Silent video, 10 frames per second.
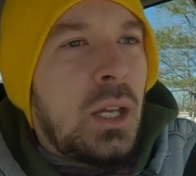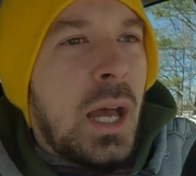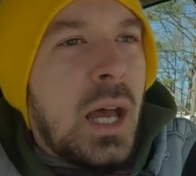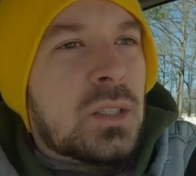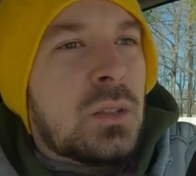
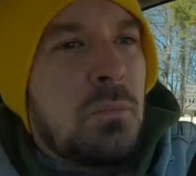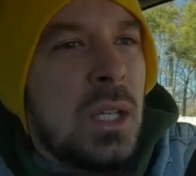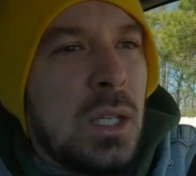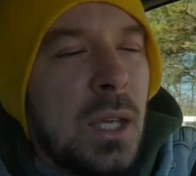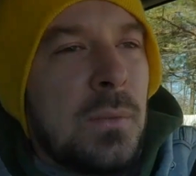ask
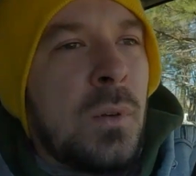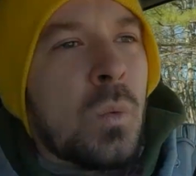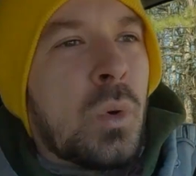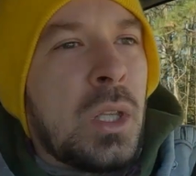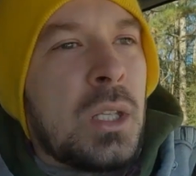me if it
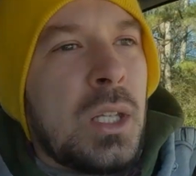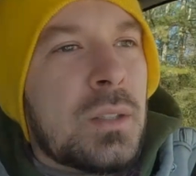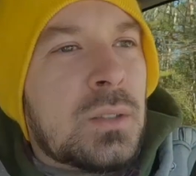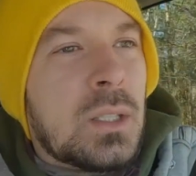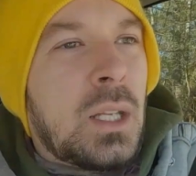really
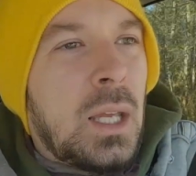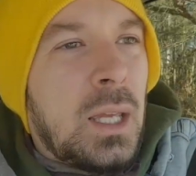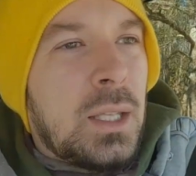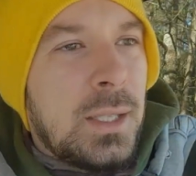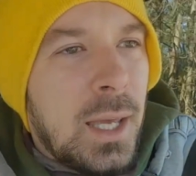needs it.
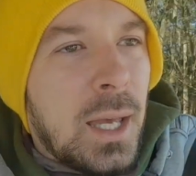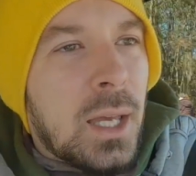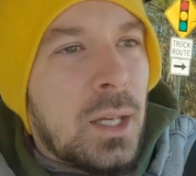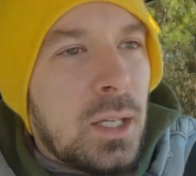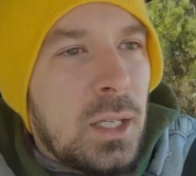Yeah,
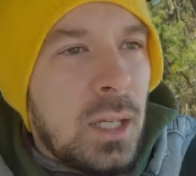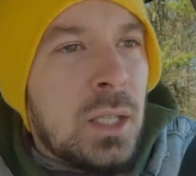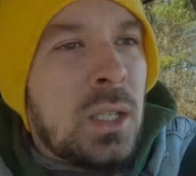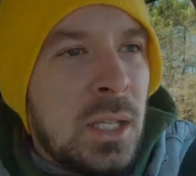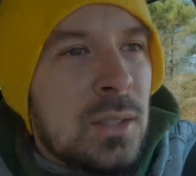
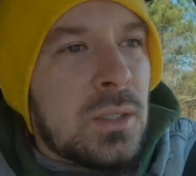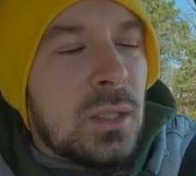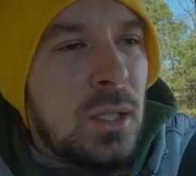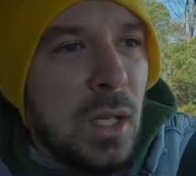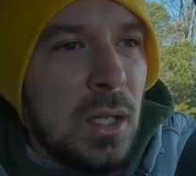it needs
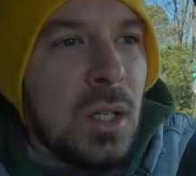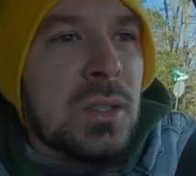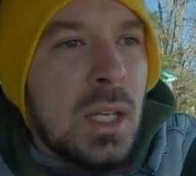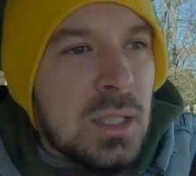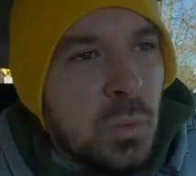it,
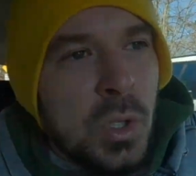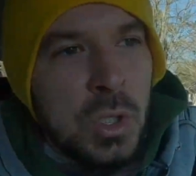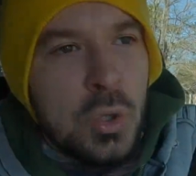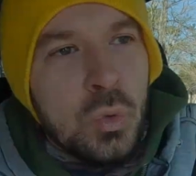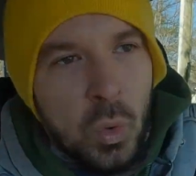because that's what
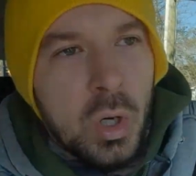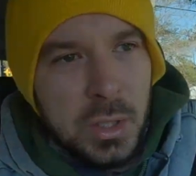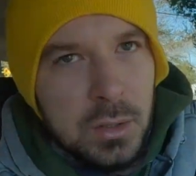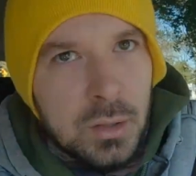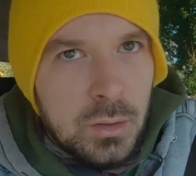you
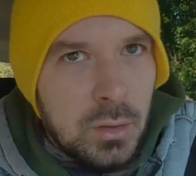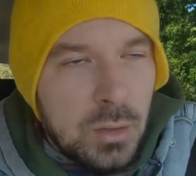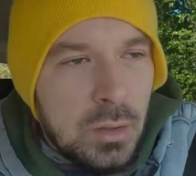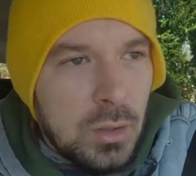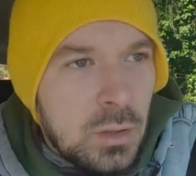wanted.
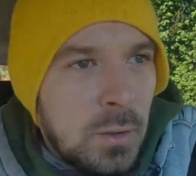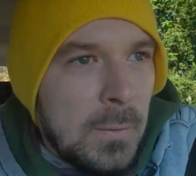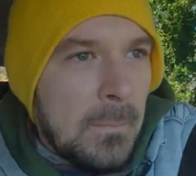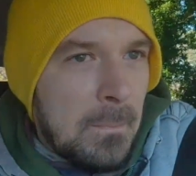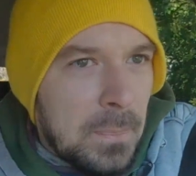
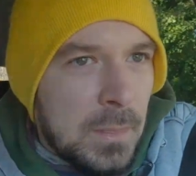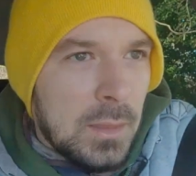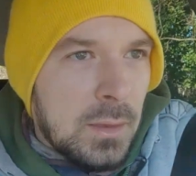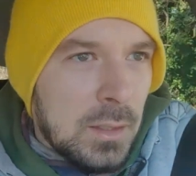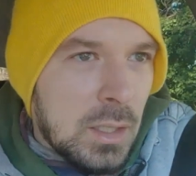
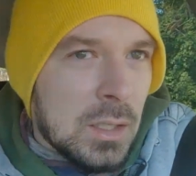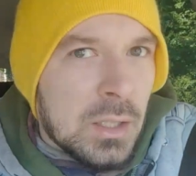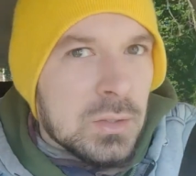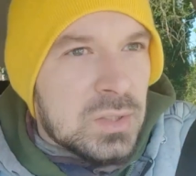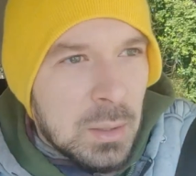And
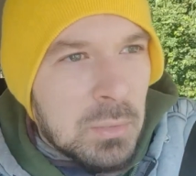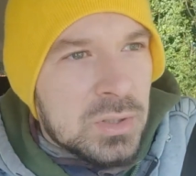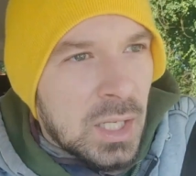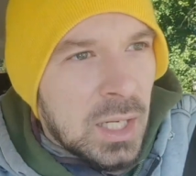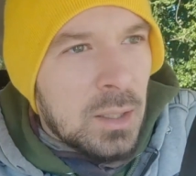in
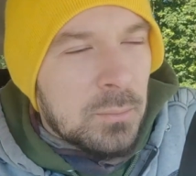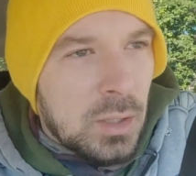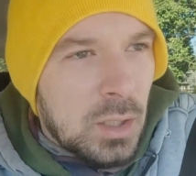summertime,